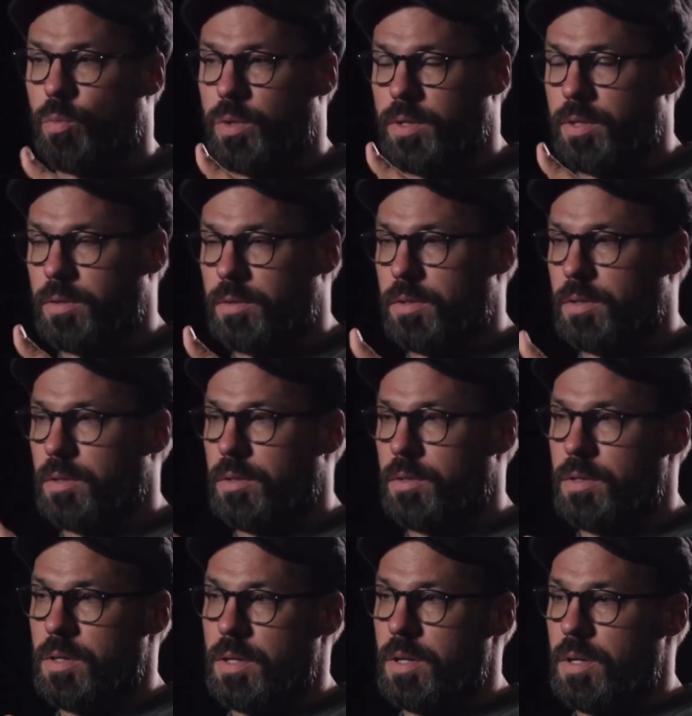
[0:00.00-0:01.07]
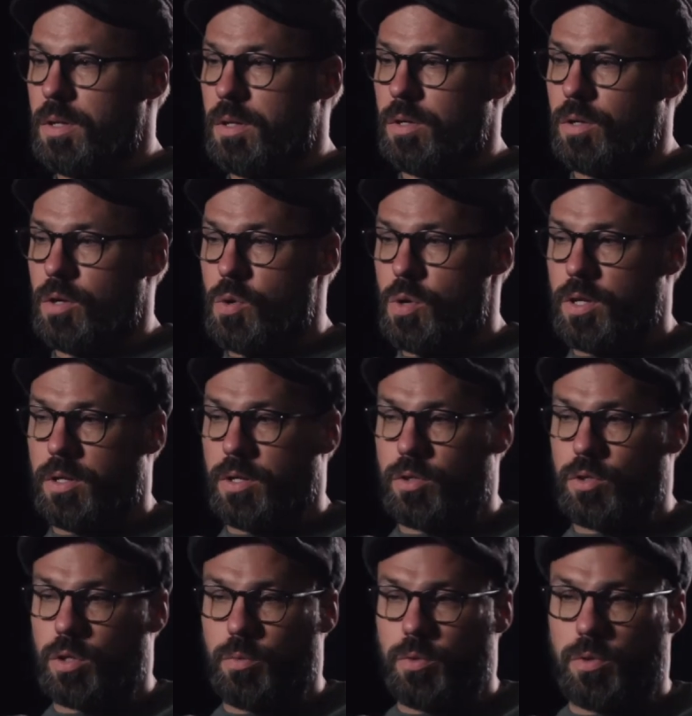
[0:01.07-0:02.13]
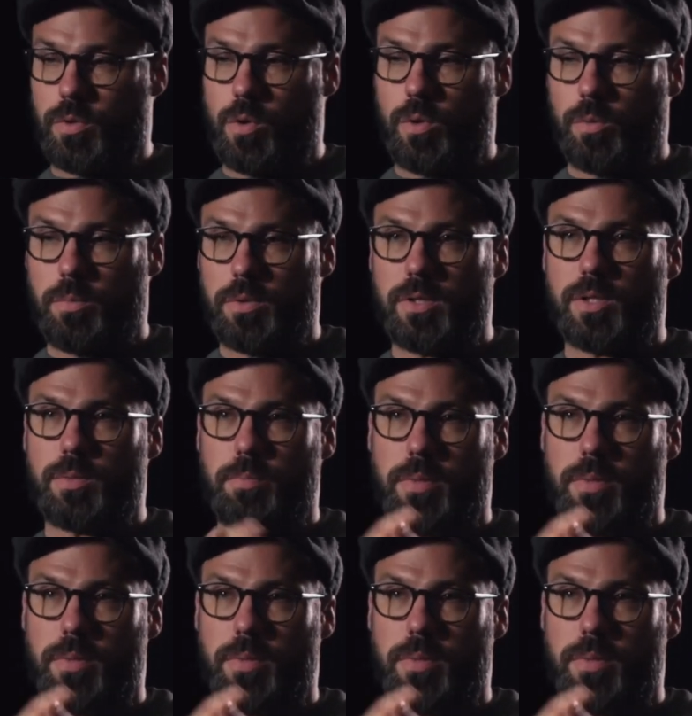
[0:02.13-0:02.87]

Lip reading: Whittington, who I did a job with called Mrs.